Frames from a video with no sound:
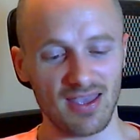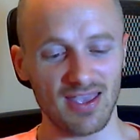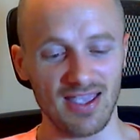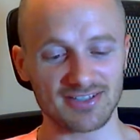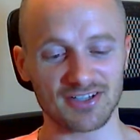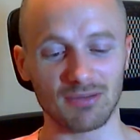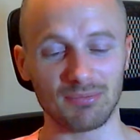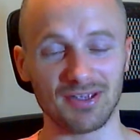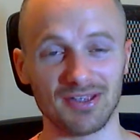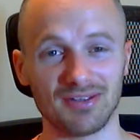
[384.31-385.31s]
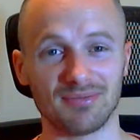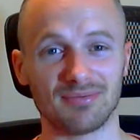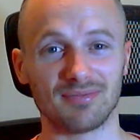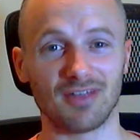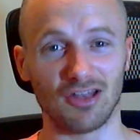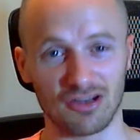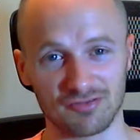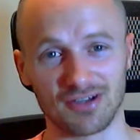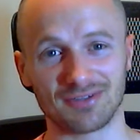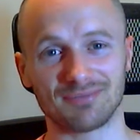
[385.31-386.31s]
It's going to be a lot of
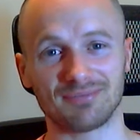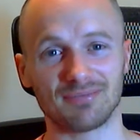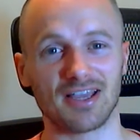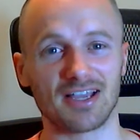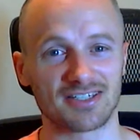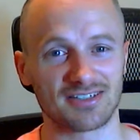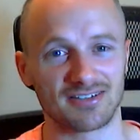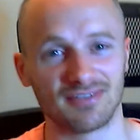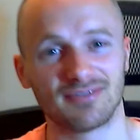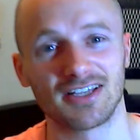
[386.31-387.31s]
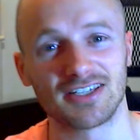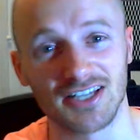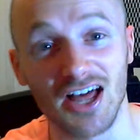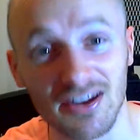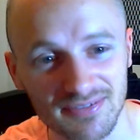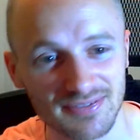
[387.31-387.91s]
fun. Thanks. Thanks a lot.